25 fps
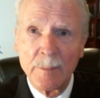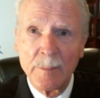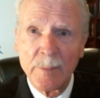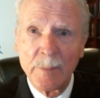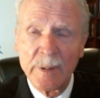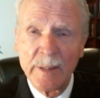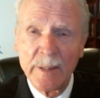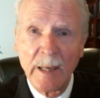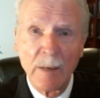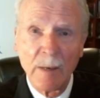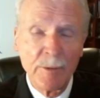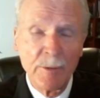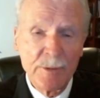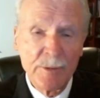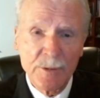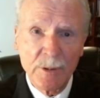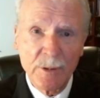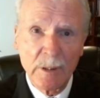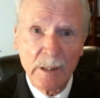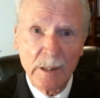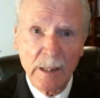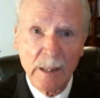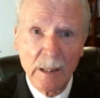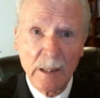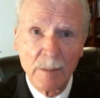But now he's
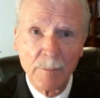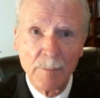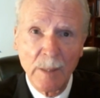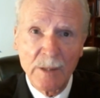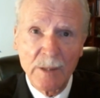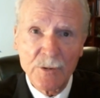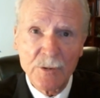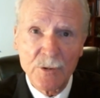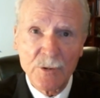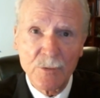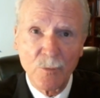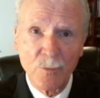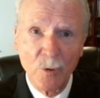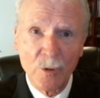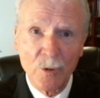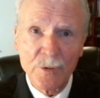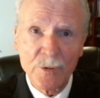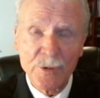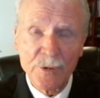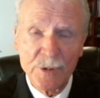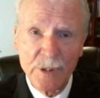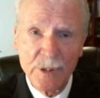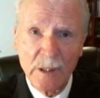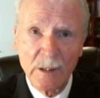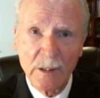going to get a much
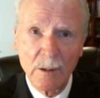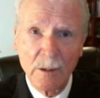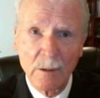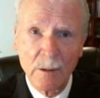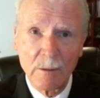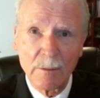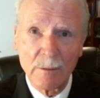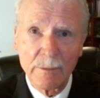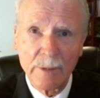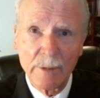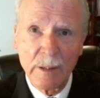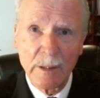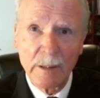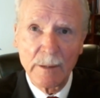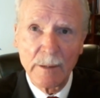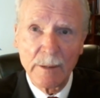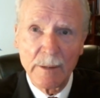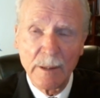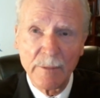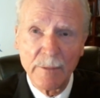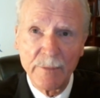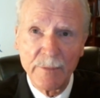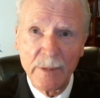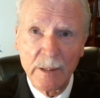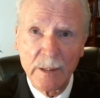worse deal than
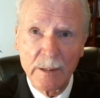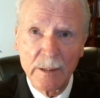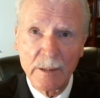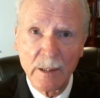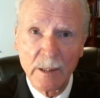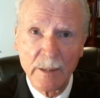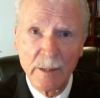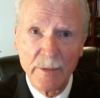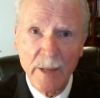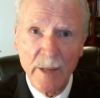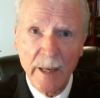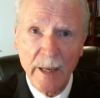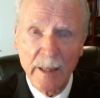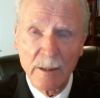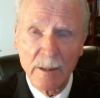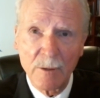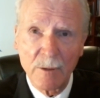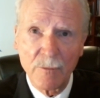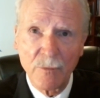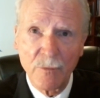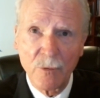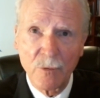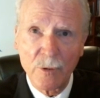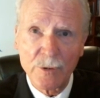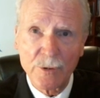if he had done that,
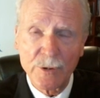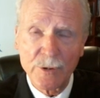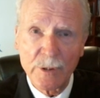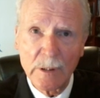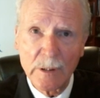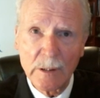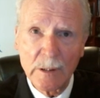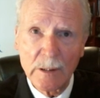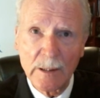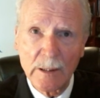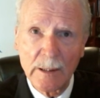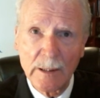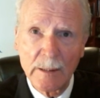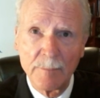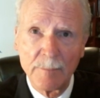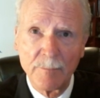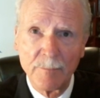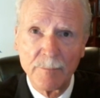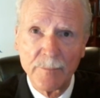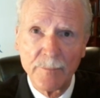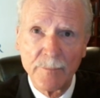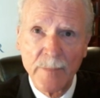unfortunately.